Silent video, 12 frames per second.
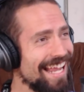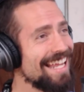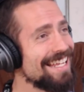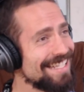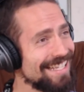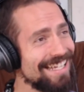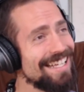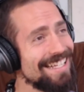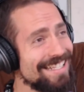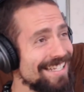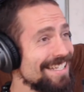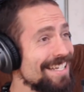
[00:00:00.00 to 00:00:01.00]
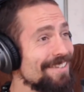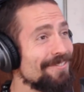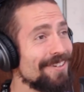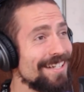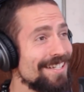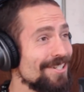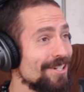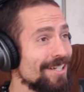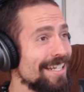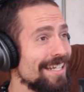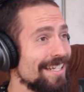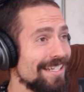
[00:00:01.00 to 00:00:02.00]
is a different
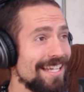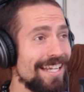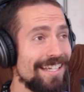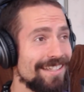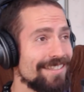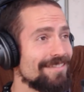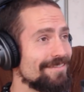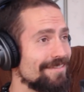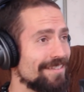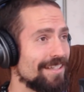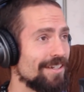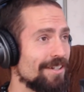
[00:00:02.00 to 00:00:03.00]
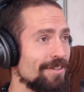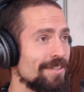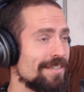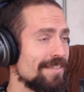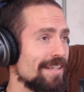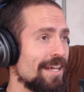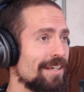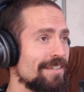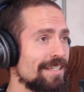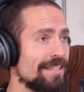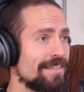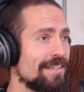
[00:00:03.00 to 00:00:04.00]
journey to take. You know, it's not
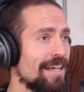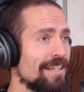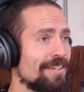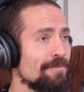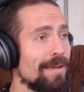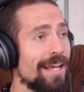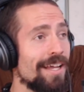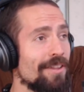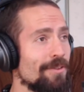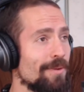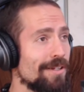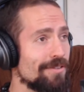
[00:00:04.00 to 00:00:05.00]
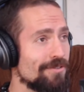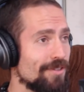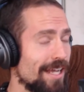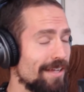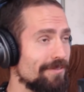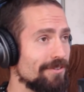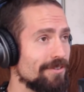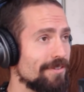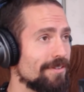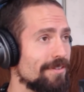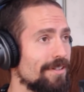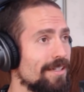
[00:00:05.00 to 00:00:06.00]
the path well
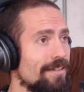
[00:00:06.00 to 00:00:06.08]
traveled.